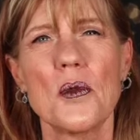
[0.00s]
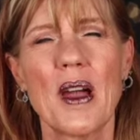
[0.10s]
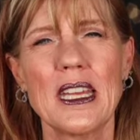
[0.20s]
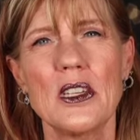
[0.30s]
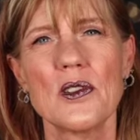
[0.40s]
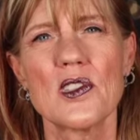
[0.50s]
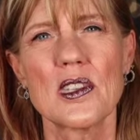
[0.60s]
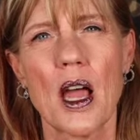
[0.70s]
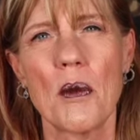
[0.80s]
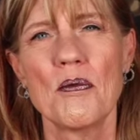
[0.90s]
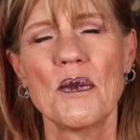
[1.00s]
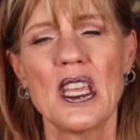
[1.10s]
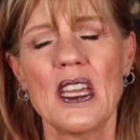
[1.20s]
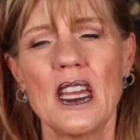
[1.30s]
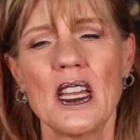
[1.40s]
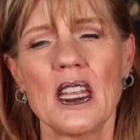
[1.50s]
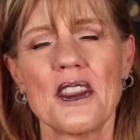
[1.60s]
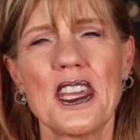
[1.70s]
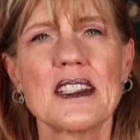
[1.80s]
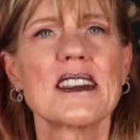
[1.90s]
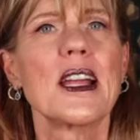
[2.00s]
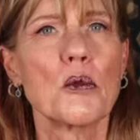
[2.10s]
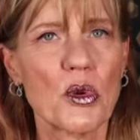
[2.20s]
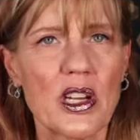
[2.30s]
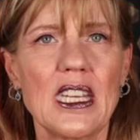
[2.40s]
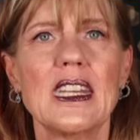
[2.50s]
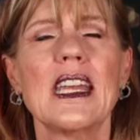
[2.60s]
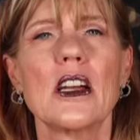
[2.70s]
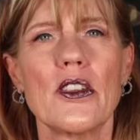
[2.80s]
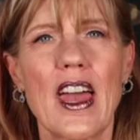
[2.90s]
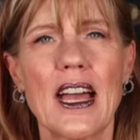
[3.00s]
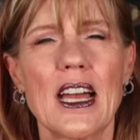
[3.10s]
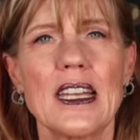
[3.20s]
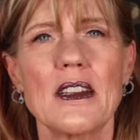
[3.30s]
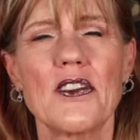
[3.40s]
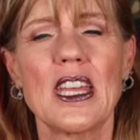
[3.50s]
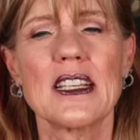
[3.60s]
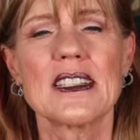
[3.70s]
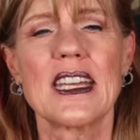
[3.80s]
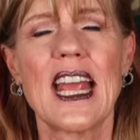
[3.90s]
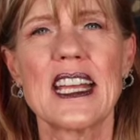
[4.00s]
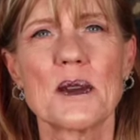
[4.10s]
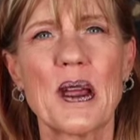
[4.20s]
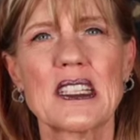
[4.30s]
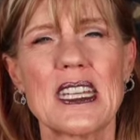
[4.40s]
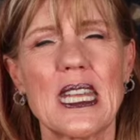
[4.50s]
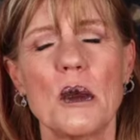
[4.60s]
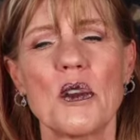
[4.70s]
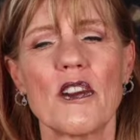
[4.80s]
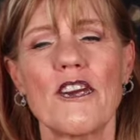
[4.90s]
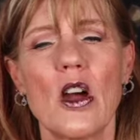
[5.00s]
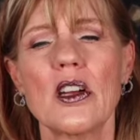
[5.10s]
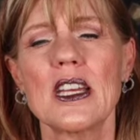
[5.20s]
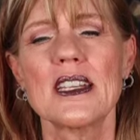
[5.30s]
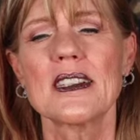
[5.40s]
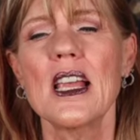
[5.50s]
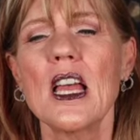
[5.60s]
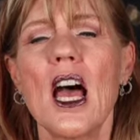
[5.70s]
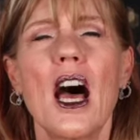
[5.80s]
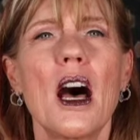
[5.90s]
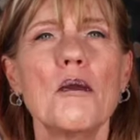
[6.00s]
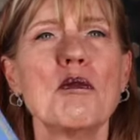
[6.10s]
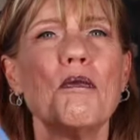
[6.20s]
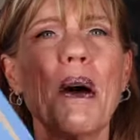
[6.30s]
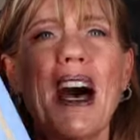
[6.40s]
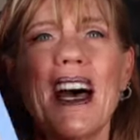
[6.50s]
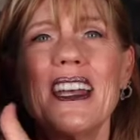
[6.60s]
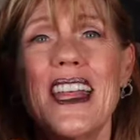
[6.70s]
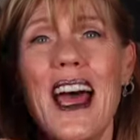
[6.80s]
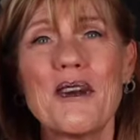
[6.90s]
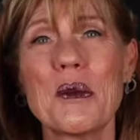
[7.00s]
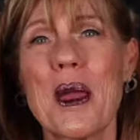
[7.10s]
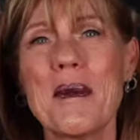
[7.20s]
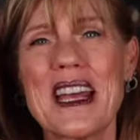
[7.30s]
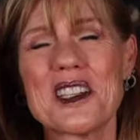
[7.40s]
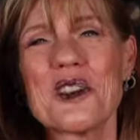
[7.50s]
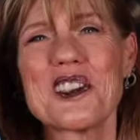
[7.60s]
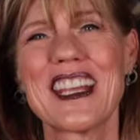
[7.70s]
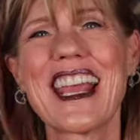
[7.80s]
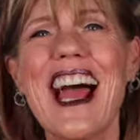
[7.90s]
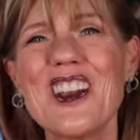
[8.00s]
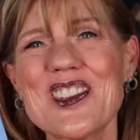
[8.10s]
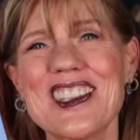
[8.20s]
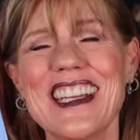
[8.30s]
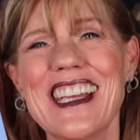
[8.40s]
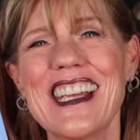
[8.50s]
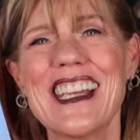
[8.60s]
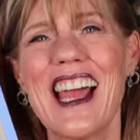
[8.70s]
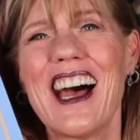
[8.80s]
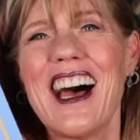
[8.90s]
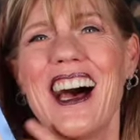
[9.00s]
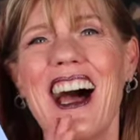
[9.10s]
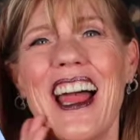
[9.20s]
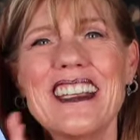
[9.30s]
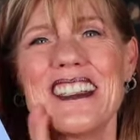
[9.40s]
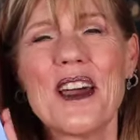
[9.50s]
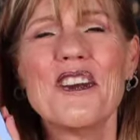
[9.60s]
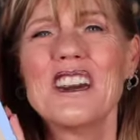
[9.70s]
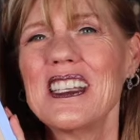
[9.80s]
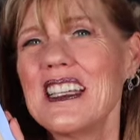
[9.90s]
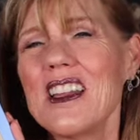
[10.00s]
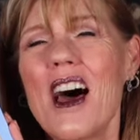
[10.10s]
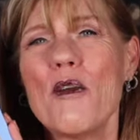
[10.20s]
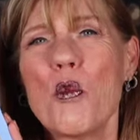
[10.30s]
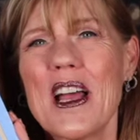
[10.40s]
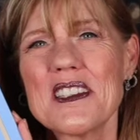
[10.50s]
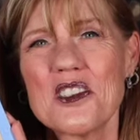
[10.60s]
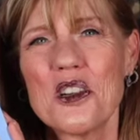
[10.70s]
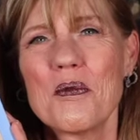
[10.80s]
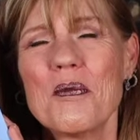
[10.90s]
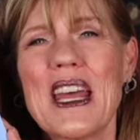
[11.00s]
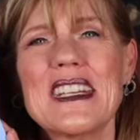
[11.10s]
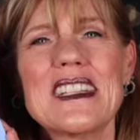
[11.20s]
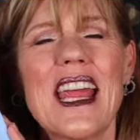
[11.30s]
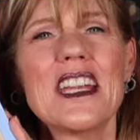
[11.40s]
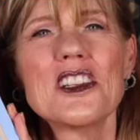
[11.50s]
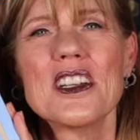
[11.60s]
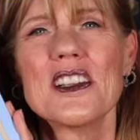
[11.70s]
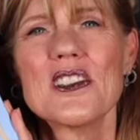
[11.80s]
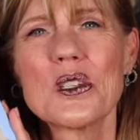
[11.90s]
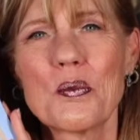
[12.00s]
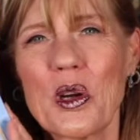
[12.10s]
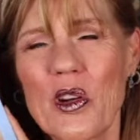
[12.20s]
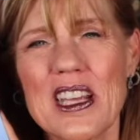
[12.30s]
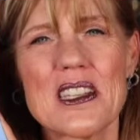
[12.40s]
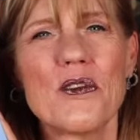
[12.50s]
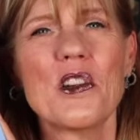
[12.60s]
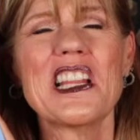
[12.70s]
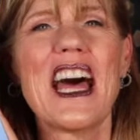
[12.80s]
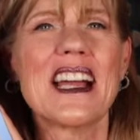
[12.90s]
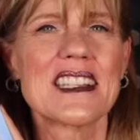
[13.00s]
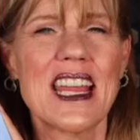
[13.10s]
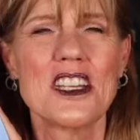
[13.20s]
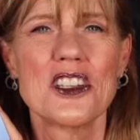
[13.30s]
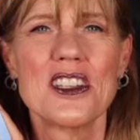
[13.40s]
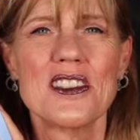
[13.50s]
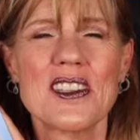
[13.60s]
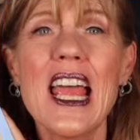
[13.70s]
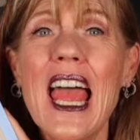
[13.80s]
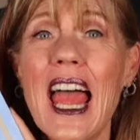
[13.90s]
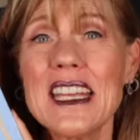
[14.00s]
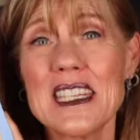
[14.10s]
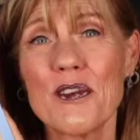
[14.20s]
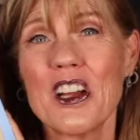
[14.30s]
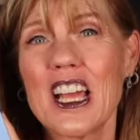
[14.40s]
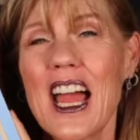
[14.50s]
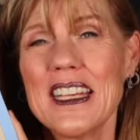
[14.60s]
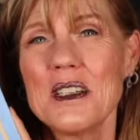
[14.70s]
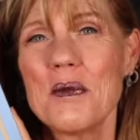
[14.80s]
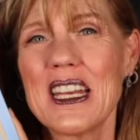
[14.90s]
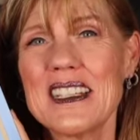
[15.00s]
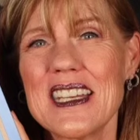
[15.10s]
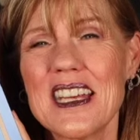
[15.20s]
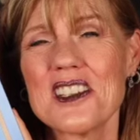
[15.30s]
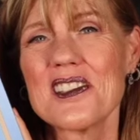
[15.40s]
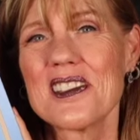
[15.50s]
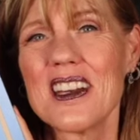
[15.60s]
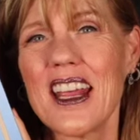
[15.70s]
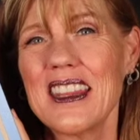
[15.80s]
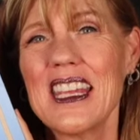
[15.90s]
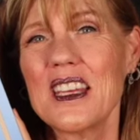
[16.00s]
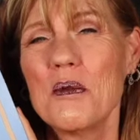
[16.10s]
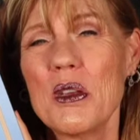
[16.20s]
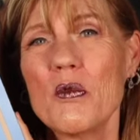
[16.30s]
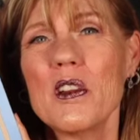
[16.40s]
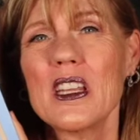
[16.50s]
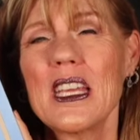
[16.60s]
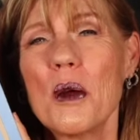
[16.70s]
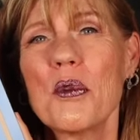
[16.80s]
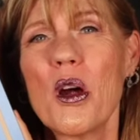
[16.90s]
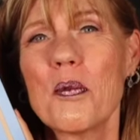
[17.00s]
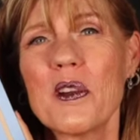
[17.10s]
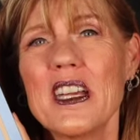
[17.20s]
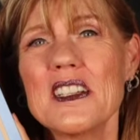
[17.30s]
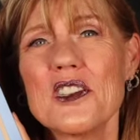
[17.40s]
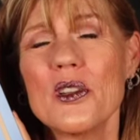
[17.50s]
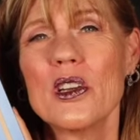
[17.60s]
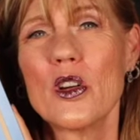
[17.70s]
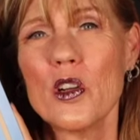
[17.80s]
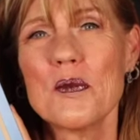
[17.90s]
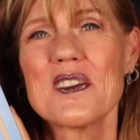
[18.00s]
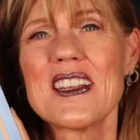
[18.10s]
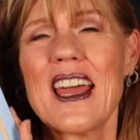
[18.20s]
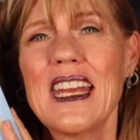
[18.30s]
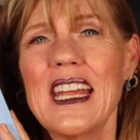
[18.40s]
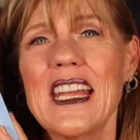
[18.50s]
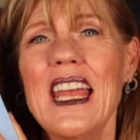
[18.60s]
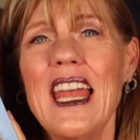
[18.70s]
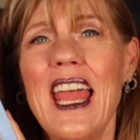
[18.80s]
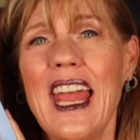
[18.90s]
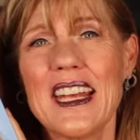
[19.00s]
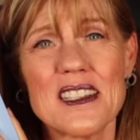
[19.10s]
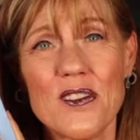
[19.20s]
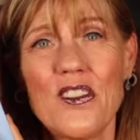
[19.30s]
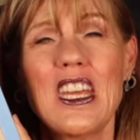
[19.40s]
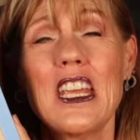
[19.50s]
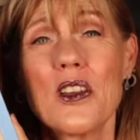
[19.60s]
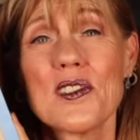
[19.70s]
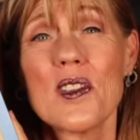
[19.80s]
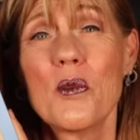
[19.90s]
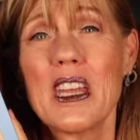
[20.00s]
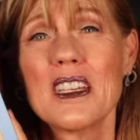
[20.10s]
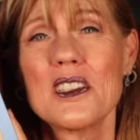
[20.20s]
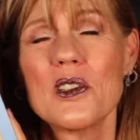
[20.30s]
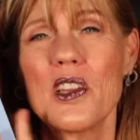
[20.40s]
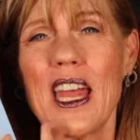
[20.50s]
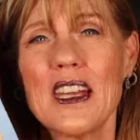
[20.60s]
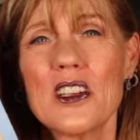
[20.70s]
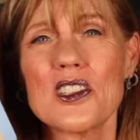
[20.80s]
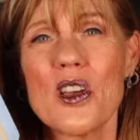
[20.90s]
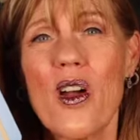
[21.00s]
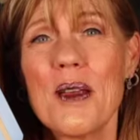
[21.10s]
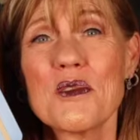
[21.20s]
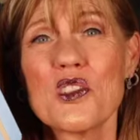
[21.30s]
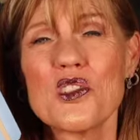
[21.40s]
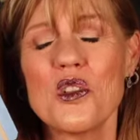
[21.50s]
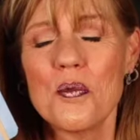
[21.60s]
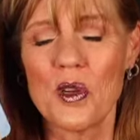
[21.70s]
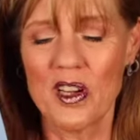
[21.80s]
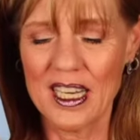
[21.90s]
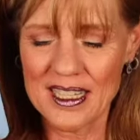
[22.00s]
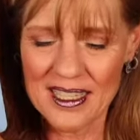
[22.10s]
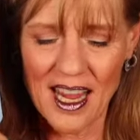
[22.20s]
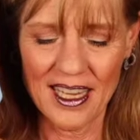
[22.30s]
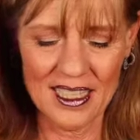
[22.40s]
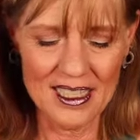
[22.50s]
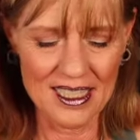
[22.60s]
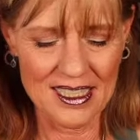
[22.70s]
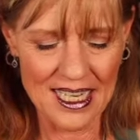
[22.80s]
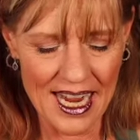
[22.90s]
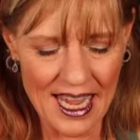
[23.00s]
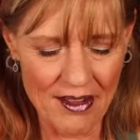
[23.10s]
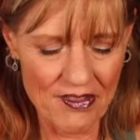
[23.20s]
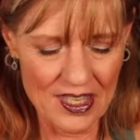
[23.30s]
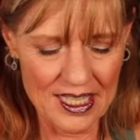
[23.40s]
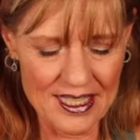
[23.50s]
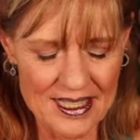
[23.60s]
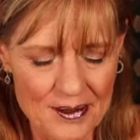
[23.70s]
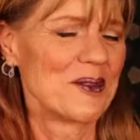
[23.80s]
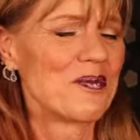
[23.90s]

You might use some things like breathing or that kind of thing as an aspect to keep your focus. But having my master's in counseling, I definitely love Western meditations, progressive relaxations, and different guided meditations that I think can be really appropriate to a group setting and to videos that we could do later. So I'm super excited to have this.